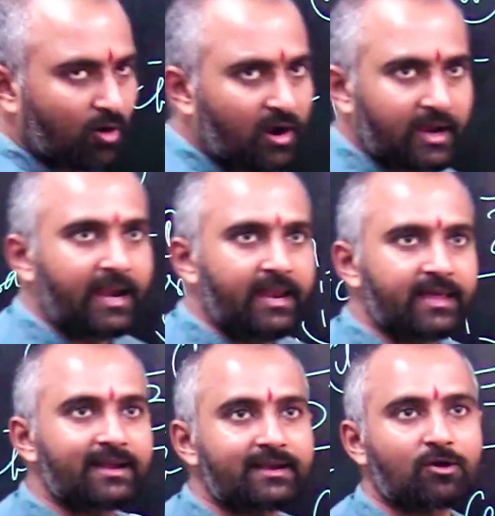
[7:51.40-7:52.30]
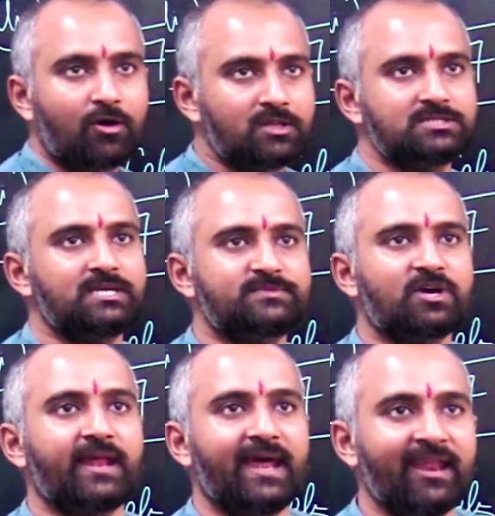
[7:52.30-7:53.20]
idea that concepts are
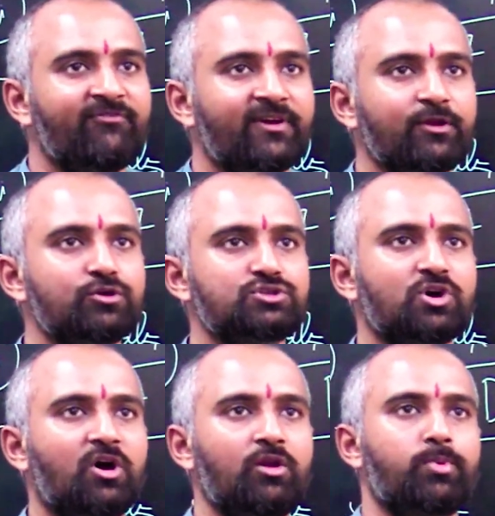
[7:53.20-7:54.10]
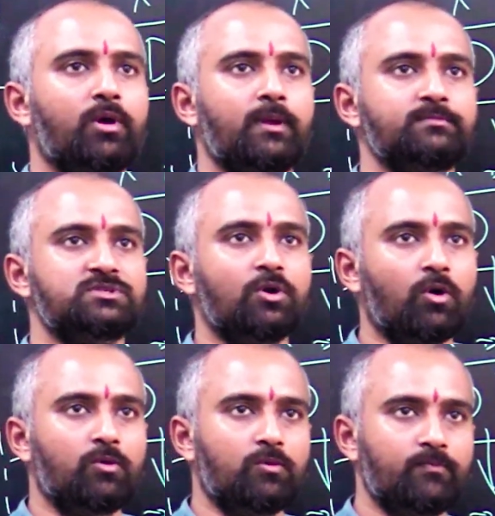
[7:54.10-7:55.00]
enough for you to solve problems. No.
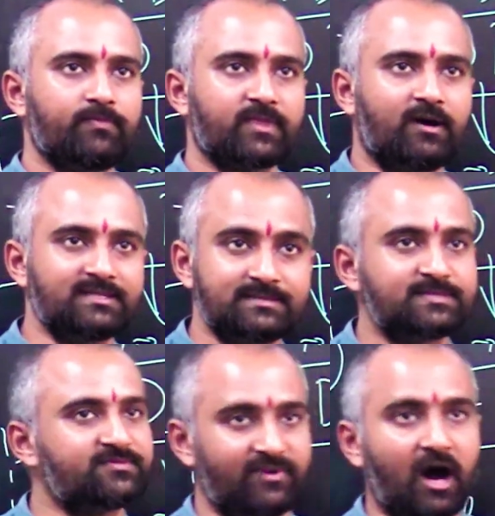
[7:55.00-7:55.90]
Concepts are